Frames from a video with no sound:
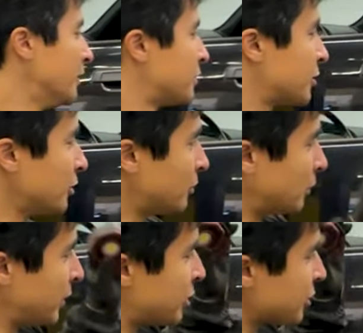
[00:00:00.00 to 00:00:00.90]
So
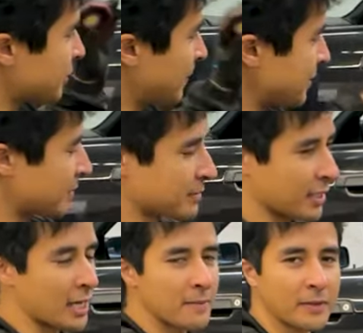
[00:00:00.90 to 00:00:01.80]
we just spent some
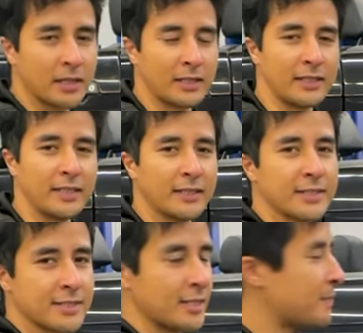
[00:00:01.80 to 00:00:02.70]
time cleaning
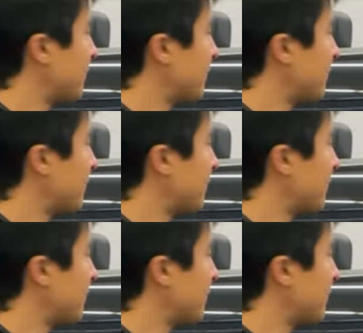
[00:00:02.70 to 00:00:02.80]
this up.